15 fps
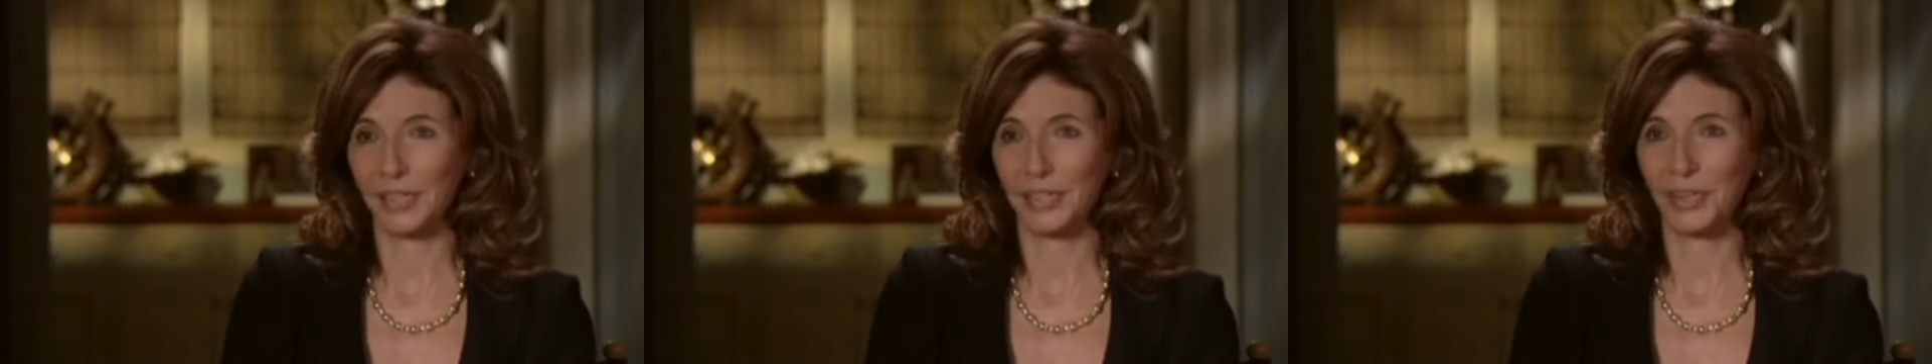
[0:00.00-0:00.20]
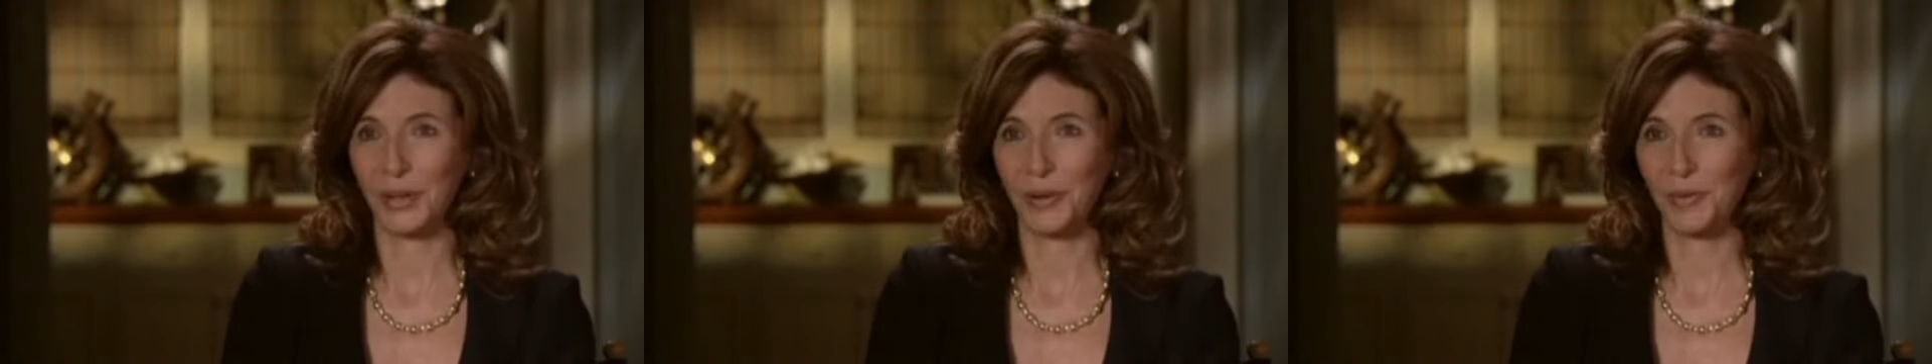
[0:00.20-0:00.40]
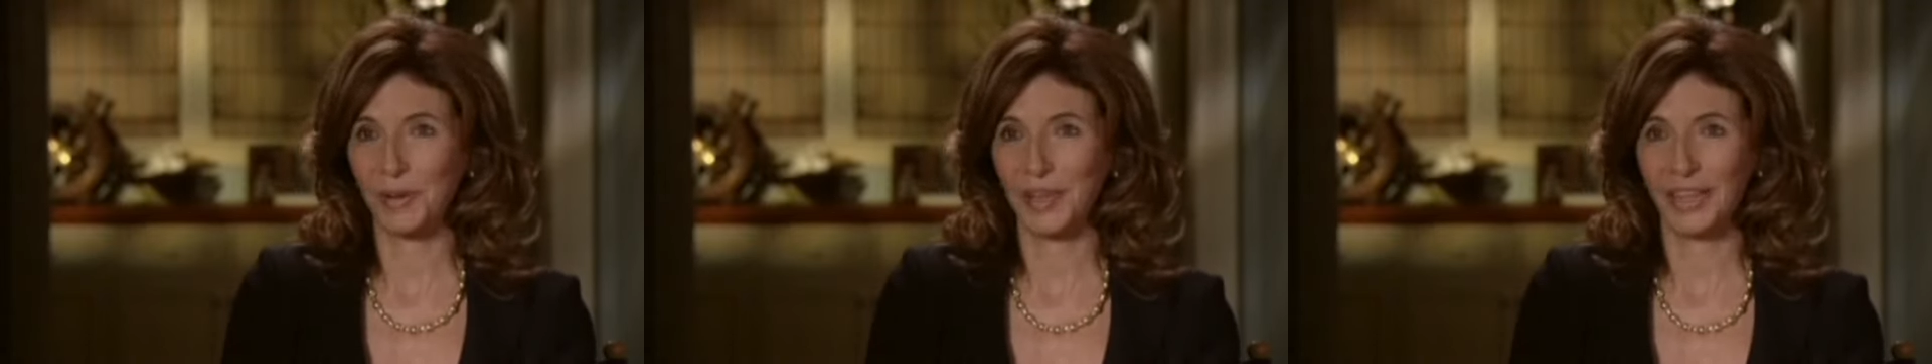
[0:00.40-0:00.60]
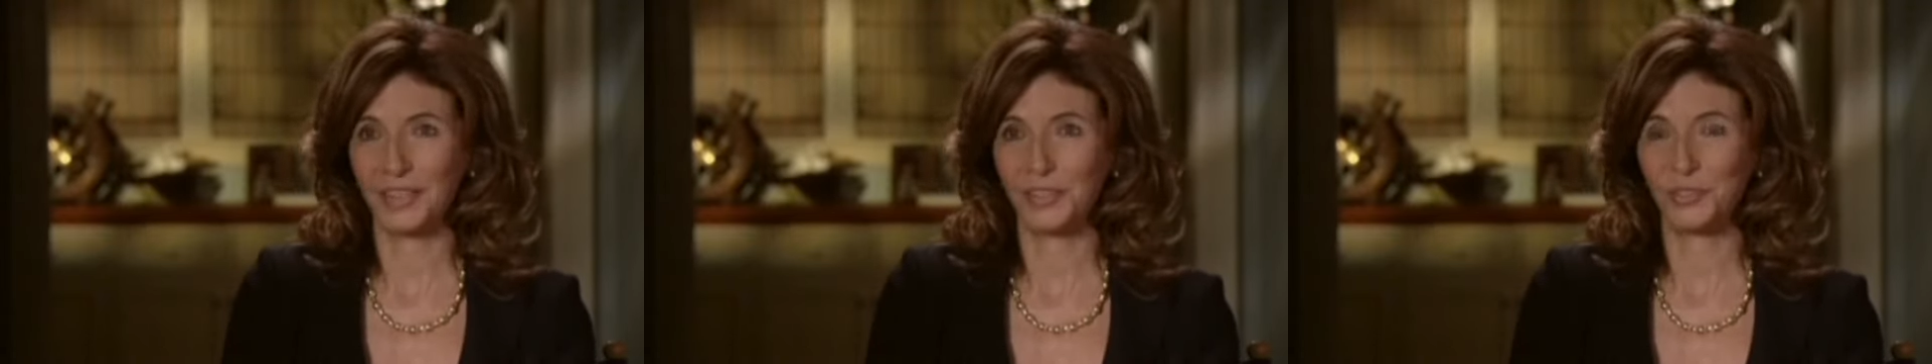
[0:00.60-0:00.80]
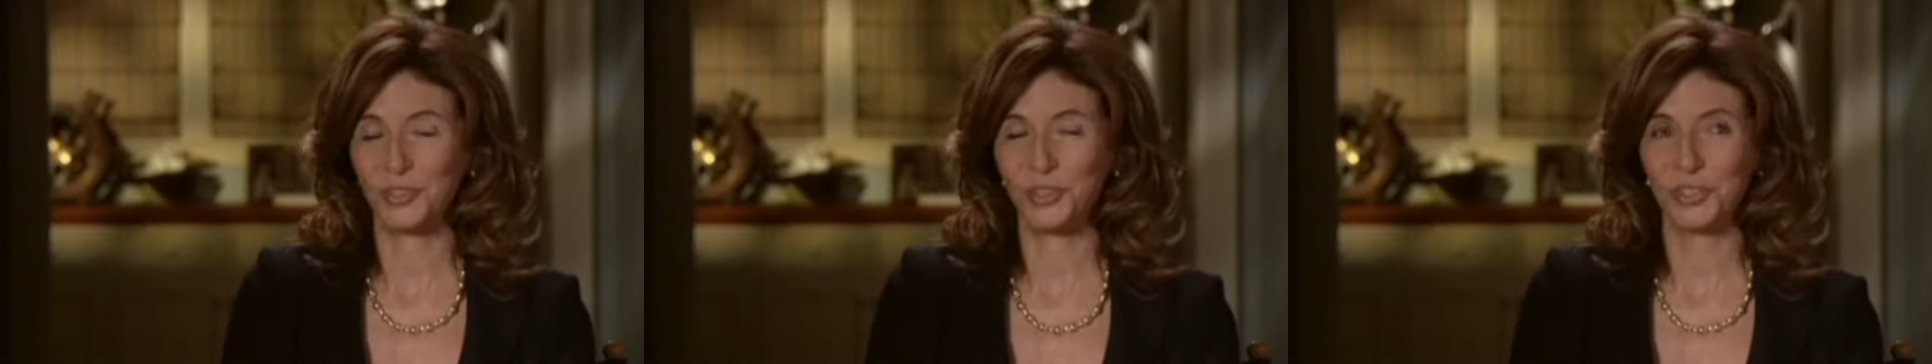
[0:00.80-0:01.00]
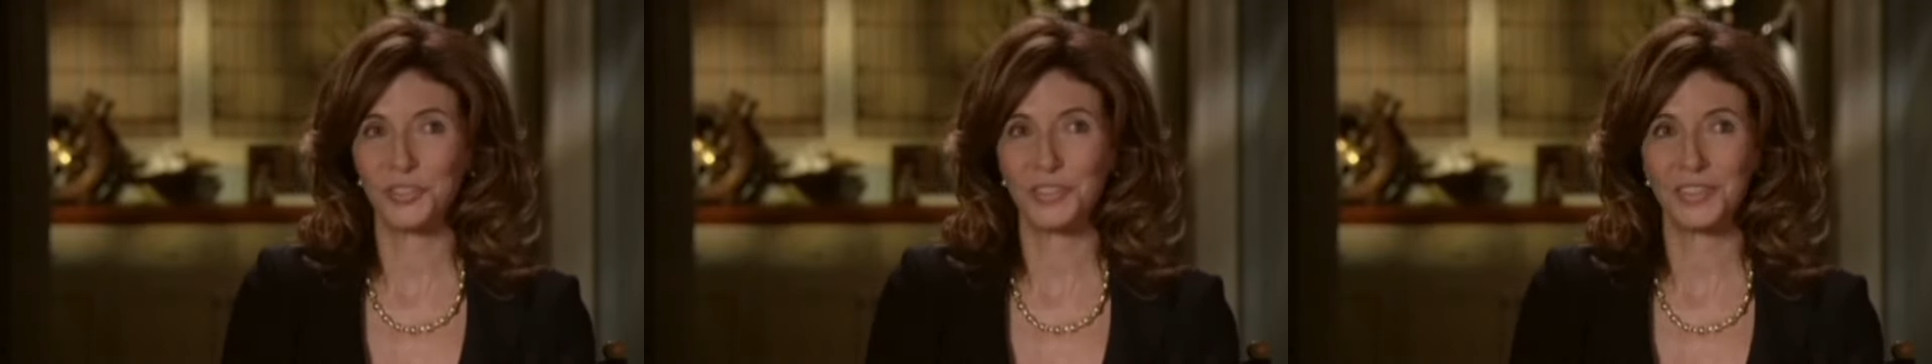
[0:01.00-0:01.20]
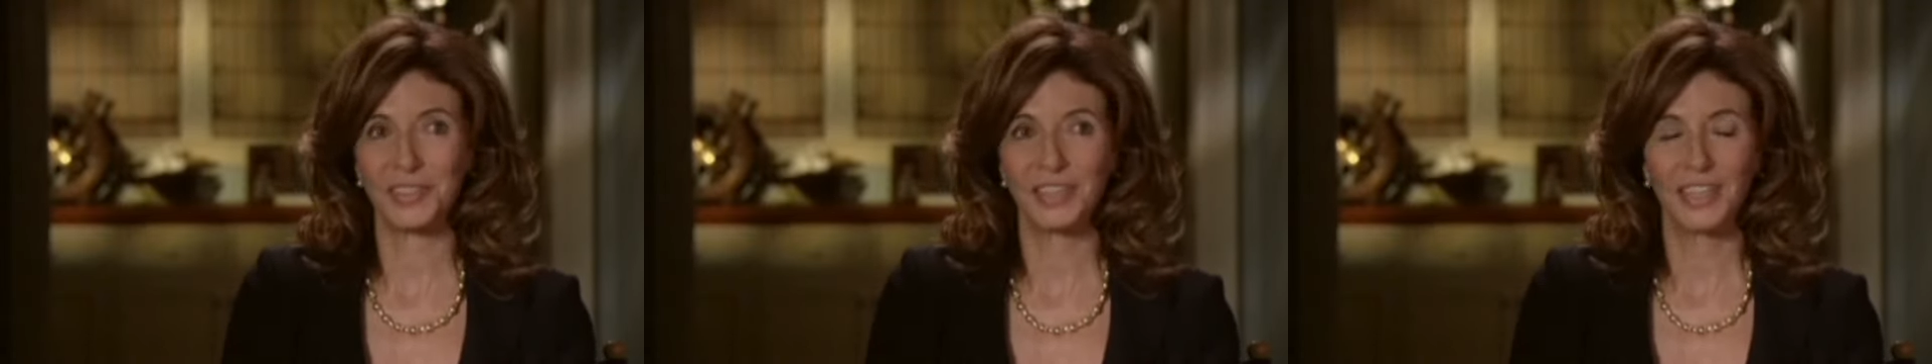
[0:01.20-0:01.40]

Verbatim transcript: you know, and it's just